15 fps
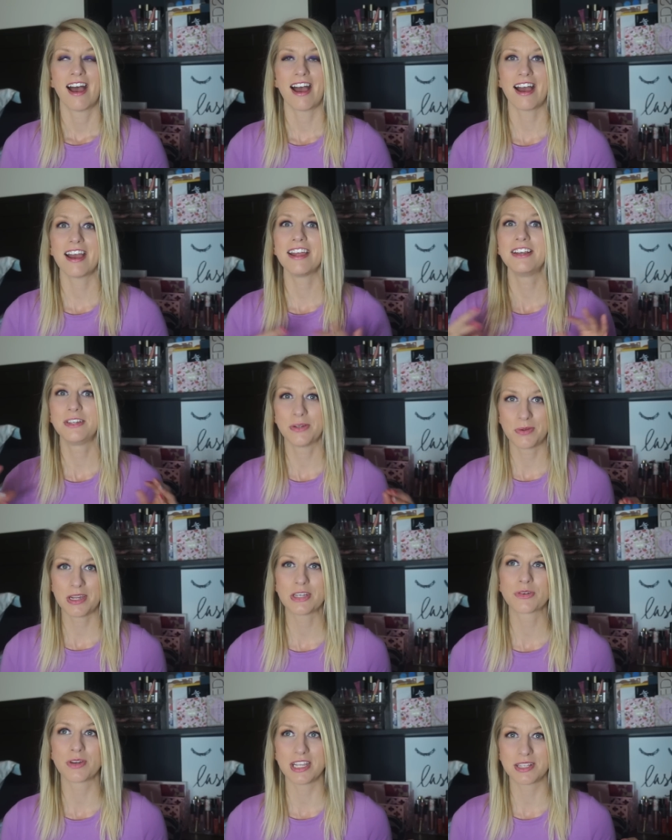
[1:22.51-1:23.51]
I do
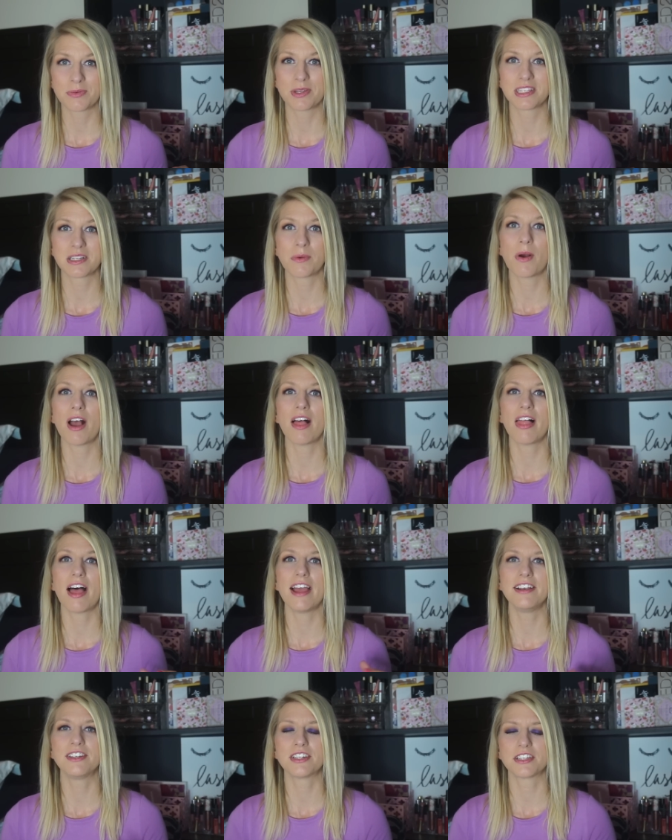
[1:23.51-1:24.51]
eat treats once in a while.
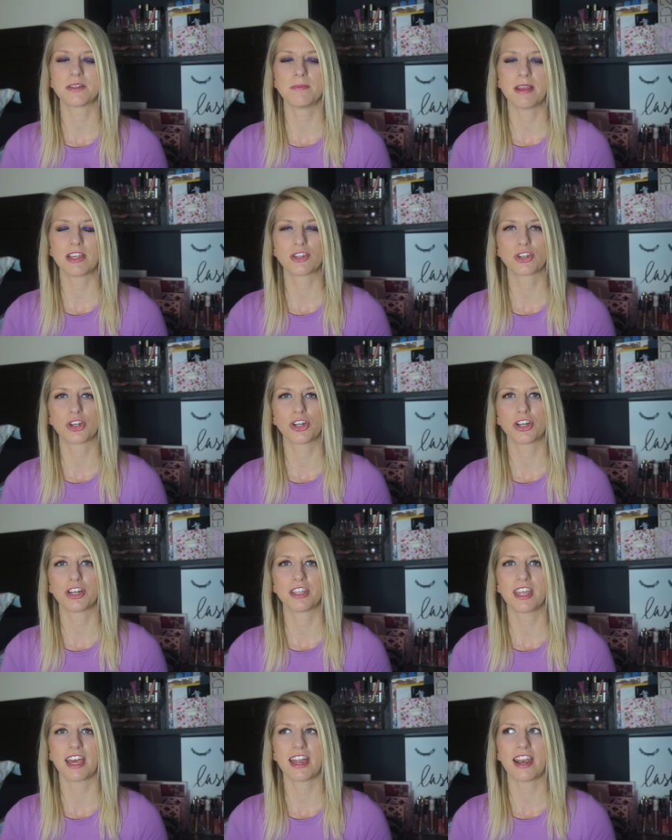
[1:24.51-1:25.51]
I just make sure
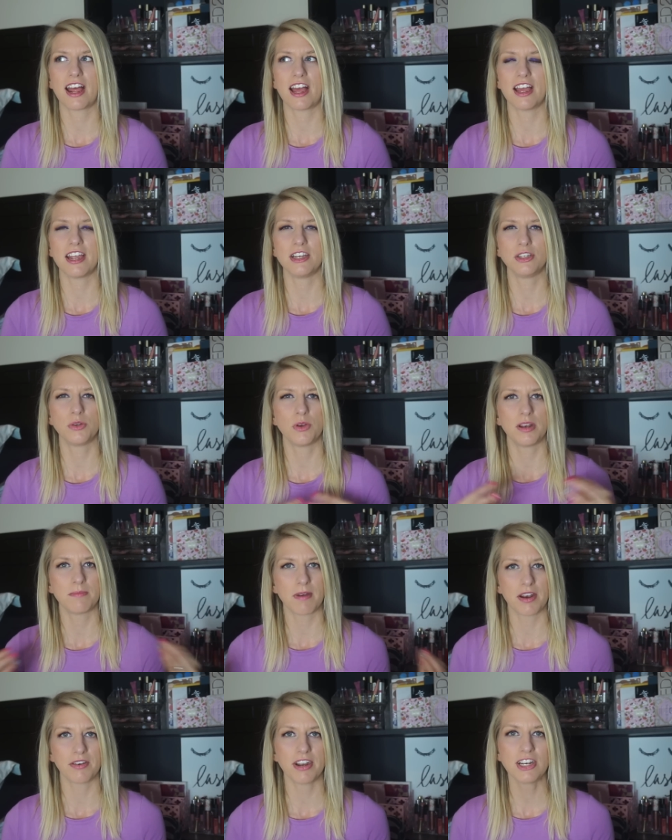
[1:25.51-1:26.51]
that I do it in
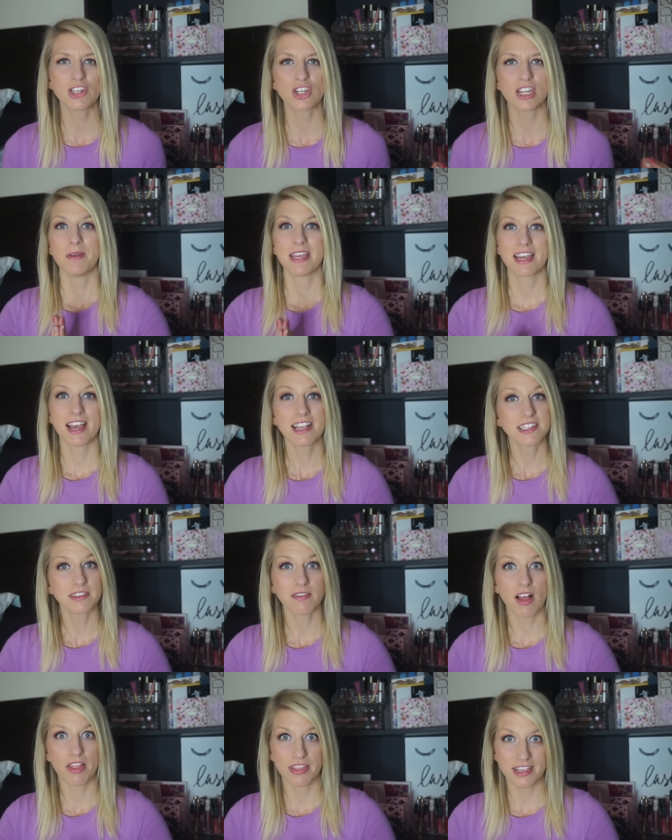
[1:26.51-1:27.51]
moderation. Because
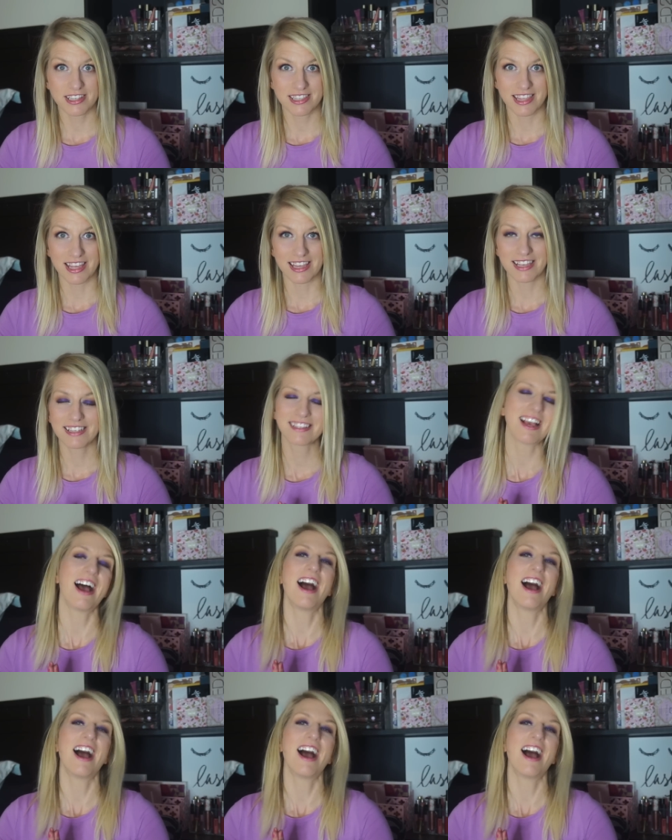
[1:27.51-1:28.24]
of all these things,